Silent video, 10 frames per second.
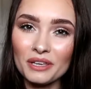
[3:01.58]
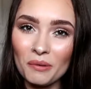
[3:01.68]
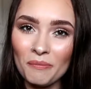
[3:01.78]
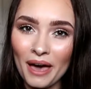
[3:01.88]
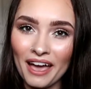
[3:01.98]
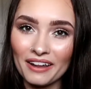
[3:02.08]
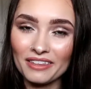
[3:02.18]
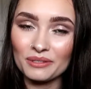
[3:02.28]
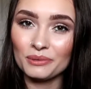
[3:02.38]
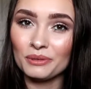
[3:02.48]
go back to
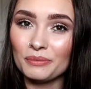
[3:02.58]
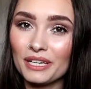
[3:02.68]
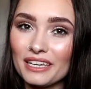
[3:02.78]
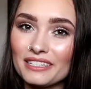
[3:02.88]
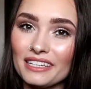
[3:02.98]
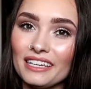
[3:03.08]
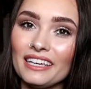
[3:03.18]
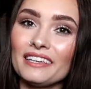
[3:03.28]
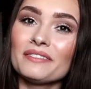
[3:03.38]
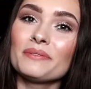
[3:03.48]
this one because it
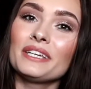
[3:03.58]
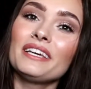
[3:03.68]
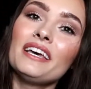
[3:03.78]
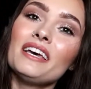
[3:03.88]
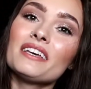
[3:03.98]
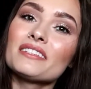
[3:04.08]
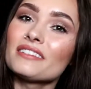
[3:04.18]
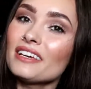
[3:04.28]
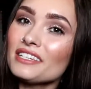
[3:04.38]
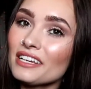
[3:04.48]
gives me
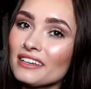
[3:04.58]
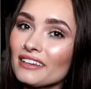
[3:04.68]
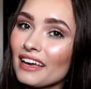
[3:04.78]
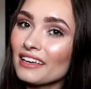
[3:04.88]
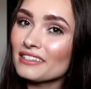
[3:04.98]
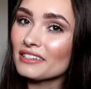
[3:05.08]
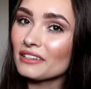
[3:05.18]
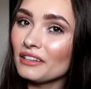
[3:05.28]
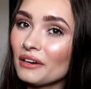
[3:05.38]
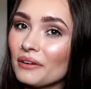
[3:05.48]
such a nice
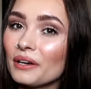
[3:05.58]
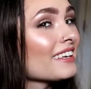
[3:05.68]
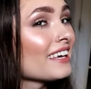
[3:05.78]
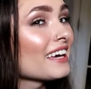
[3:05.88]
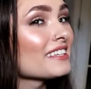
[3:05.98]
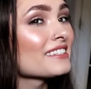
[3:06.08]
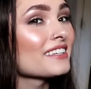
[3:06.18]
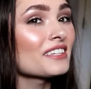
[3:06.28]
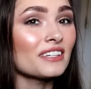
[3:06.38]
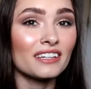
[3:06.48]
glow. It has
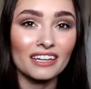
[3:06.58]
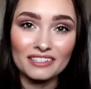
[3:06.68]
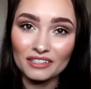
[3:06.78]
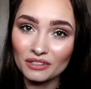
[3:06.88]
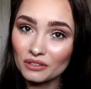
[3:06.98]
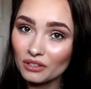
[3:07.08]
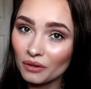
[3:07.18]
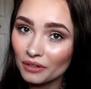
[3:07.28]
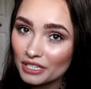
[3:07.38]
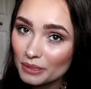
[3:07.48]
such a nice
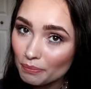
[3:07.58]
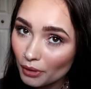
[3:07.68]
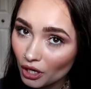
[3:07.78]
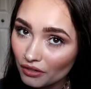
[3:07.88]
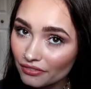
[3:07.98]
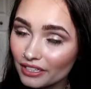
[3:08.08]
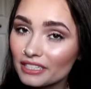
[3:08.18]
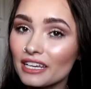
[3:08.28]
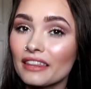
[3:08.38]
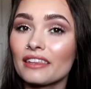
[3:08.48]
undertone. It's
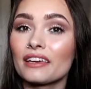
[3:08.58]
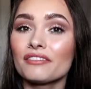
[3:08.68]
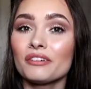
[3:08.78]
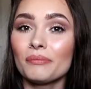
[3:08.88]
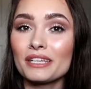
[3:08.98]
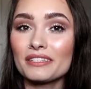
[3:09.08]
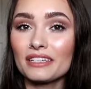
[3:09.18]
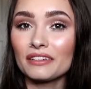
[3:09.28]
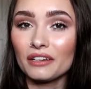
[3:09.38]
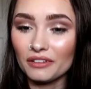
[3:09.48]
perfect, I think, for my
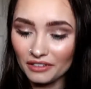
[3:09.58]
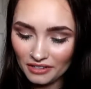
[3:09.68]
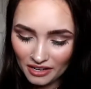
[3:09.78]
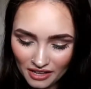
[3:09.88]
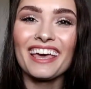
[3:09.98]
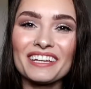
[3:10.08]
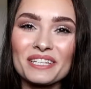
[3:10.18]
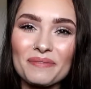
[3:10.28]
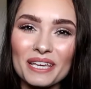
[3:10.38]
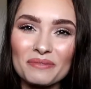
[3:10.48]
skin color. It
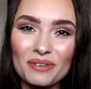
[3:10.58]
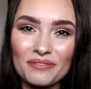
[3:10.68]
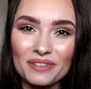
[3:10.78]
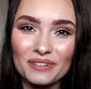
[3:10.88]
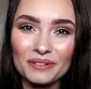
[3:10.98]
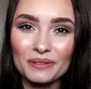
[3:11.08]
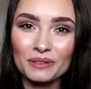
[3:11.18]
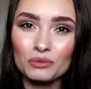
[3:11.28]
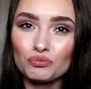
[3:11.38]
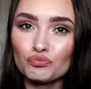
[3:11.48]
just makes me feel